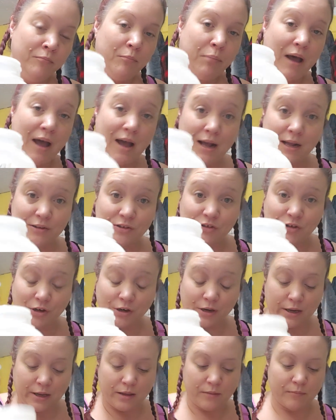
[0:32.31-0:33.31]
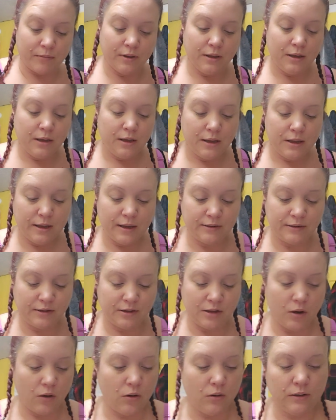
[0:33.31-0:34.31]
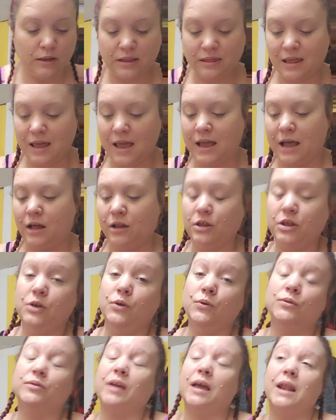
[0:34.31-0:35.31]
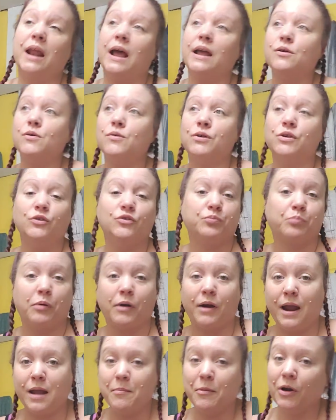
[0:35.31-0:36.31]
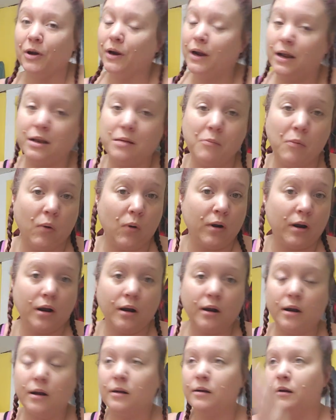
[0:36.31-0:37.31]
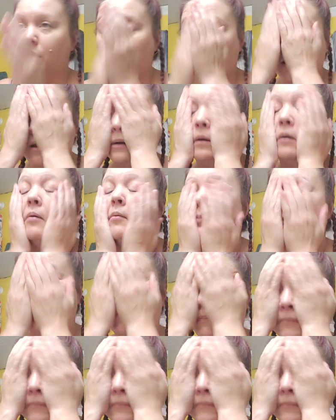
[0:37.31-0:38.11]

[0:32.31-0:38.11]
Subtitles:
Pond's cream. It's the only thing I'll use. And I don't use primer anymore. I